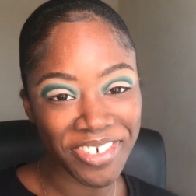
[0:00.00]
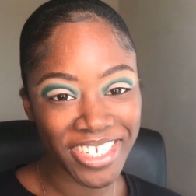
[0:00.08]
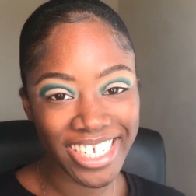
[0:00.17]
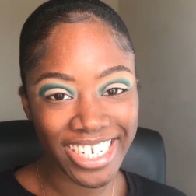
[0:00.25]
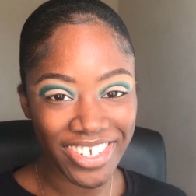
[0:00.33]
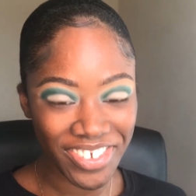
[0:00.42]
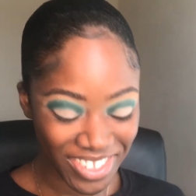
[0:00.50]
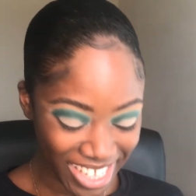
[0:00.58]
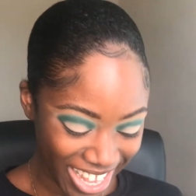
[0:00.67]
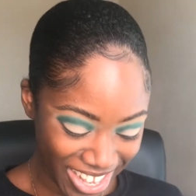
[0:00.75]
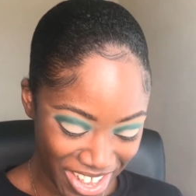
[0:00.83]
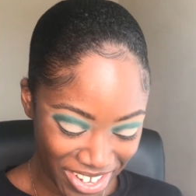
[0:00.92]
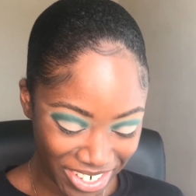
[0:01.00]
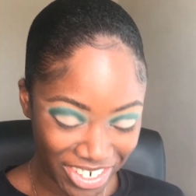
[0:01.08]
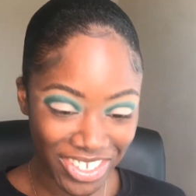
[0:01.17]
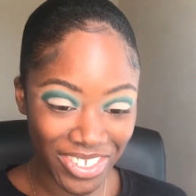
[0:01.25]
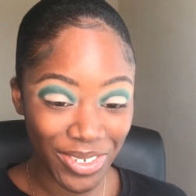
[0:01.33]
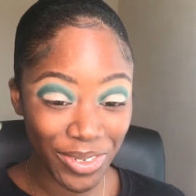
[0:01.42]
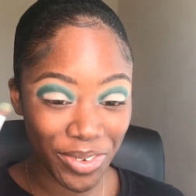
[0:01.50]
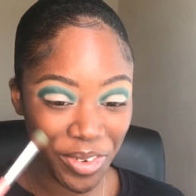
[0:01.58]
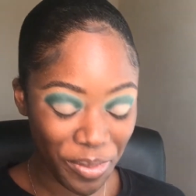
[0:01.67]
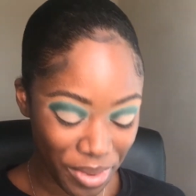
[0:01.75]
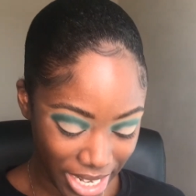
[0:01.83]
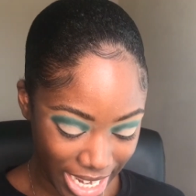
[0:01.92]
I'm just going to use that color to
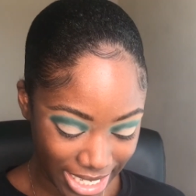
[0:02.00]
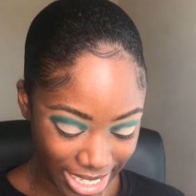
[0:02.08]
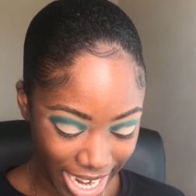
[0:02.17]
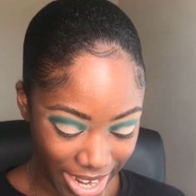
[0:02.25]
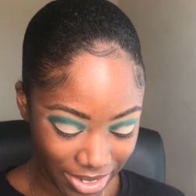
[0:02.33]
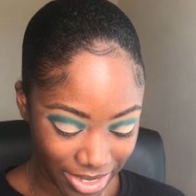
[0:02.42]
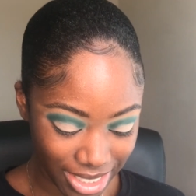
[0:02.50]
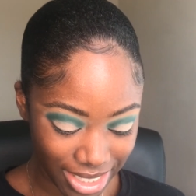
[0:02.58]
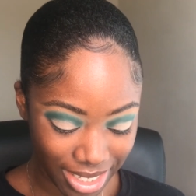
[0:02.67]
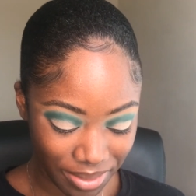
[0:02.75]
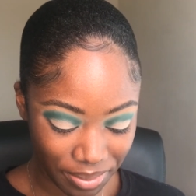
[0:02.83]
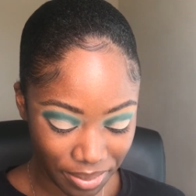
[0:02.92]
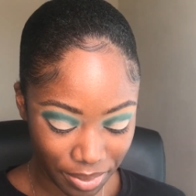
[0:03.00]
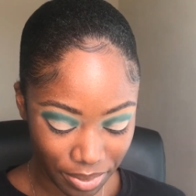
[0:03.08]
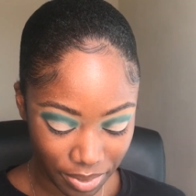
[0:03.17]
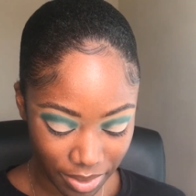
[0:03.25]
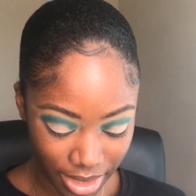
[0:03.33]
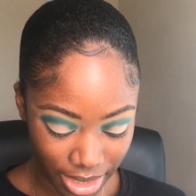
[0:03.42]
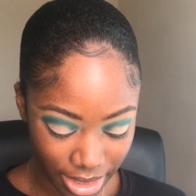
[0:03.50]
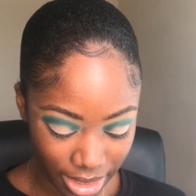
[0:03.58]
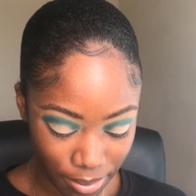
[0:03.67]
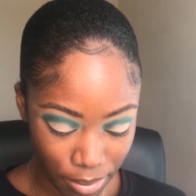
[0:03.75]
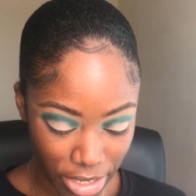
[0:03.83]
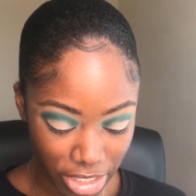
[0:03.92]
blend out
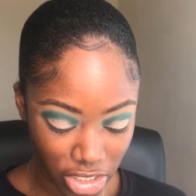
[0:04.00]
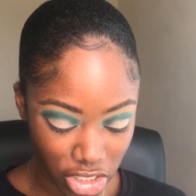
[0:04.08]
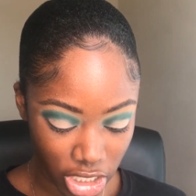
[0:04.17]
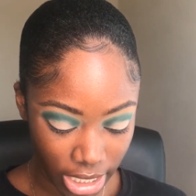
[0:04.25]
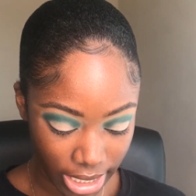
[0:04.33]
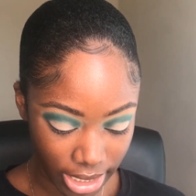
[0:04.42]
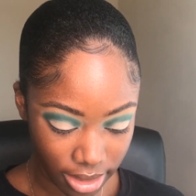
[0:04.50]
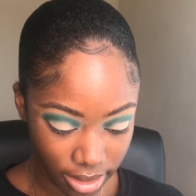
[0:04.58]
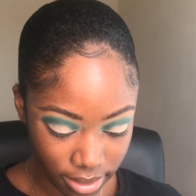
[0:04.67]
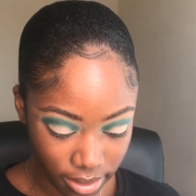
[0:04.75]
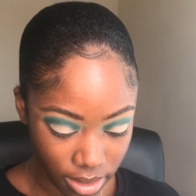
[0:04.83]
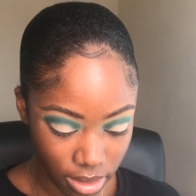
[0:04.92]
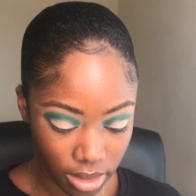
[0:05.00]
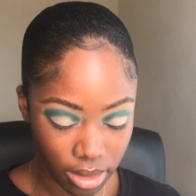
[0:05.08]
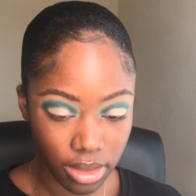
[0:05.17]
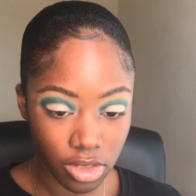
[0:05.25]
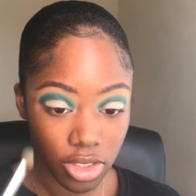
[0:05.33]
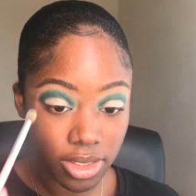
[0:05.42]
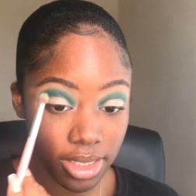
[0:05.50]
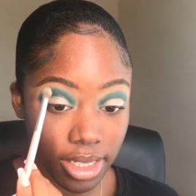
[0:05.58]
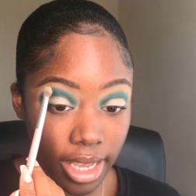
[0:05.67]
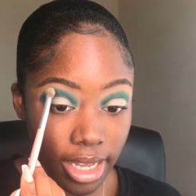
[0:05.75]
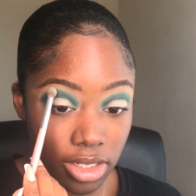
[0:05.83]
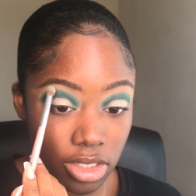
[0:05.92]
Mary Jane, just
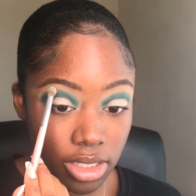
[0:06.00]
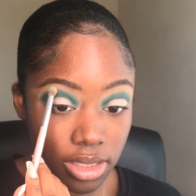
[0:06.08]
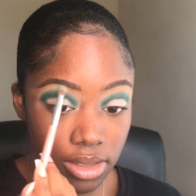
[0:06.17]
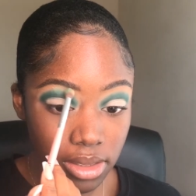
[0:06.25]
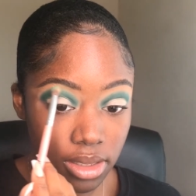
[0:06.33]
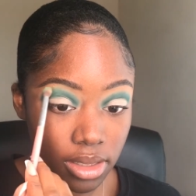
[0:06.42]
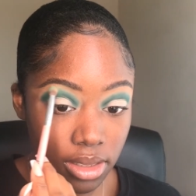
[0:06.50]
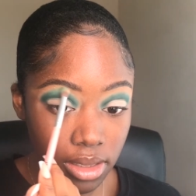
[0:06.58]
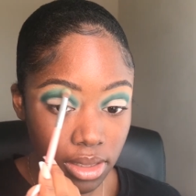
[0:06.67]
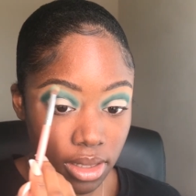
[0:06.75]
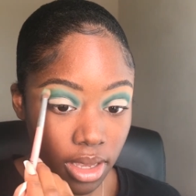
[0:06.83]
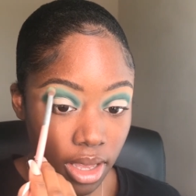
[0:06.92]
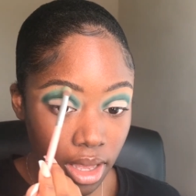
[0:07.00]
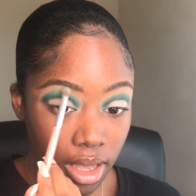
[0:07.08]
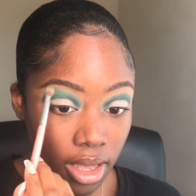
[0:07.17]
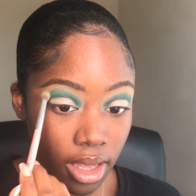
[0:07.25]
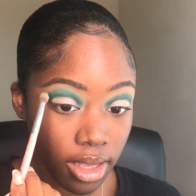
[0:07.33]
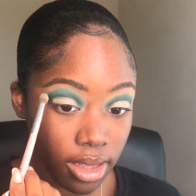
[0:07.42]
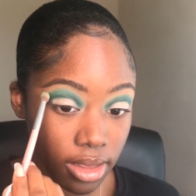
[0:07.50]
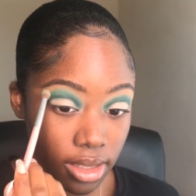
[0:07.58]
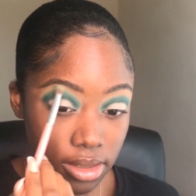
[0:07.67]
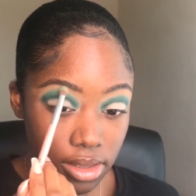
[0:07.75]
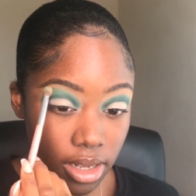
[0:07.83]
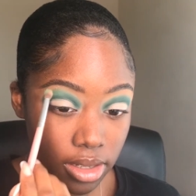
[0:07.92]
the edges.
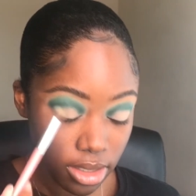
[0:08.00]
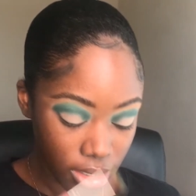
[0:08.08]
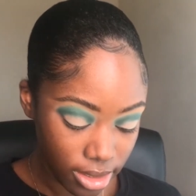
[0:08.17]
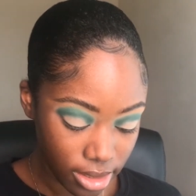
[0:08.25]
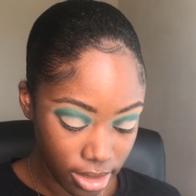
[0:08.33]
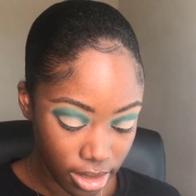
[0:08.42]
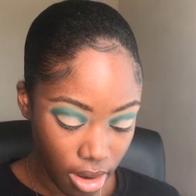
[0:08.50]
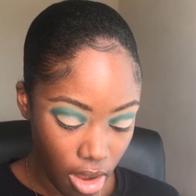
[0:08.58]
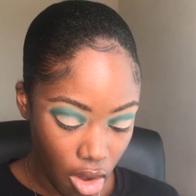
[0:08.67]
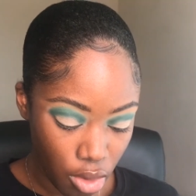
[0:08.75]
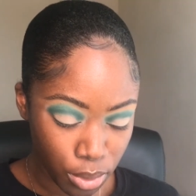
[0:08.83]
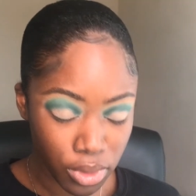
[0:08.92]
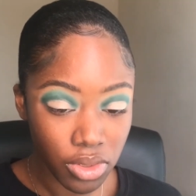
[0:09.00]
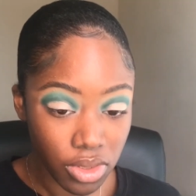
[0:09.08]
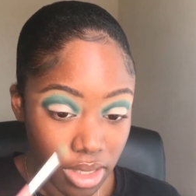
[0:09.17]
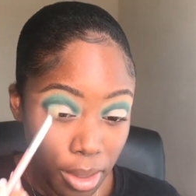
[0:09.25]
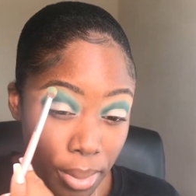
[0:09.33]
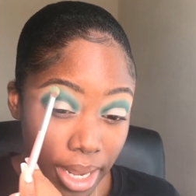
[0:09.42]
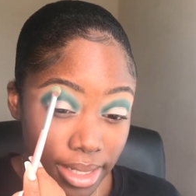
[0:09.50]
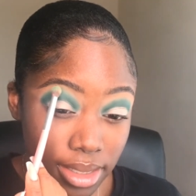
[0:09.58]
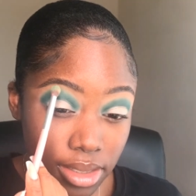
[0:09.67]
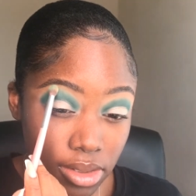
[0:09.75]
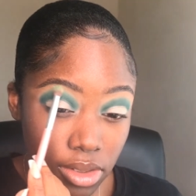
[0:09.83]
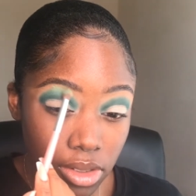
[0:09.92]
This color is almost a
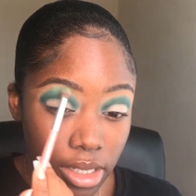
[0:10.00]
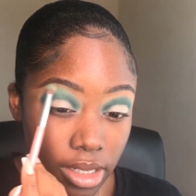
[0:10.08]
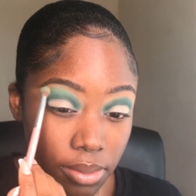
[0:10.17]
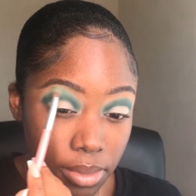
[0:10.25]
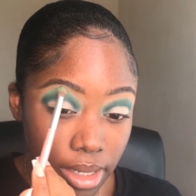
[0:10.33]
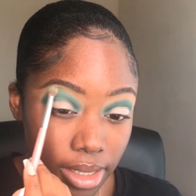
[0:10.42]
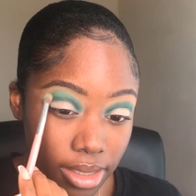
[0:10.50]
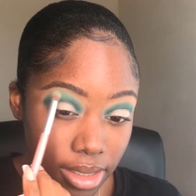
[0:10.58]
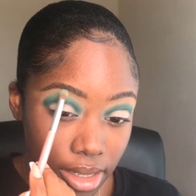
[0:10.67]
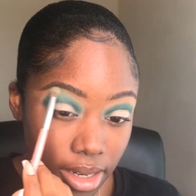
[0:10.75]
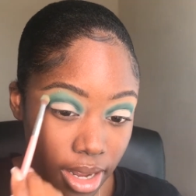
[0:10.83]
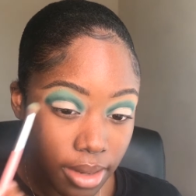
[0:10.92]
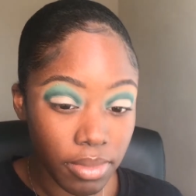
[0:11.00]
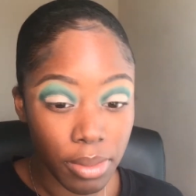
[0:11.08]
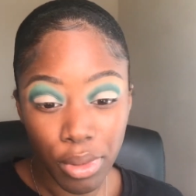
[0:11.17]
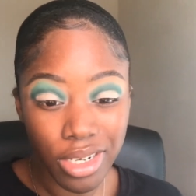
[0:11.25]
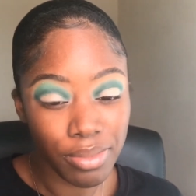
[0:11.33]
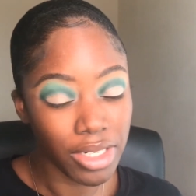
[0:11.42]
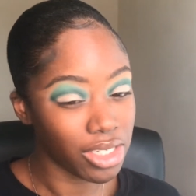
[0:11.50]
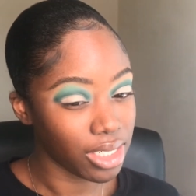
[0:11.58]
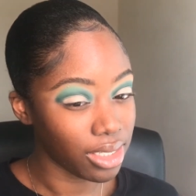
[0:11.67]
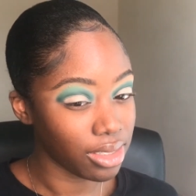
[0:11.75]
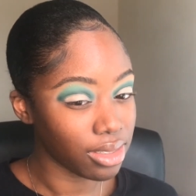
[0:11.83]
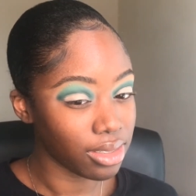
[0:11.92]
pastel green, but it's not, it pretty much
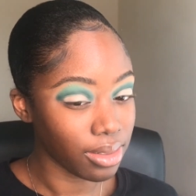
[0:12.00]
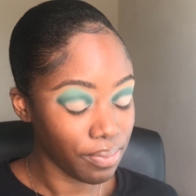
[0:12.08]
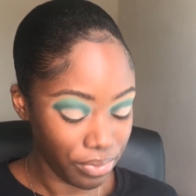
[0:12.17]
is.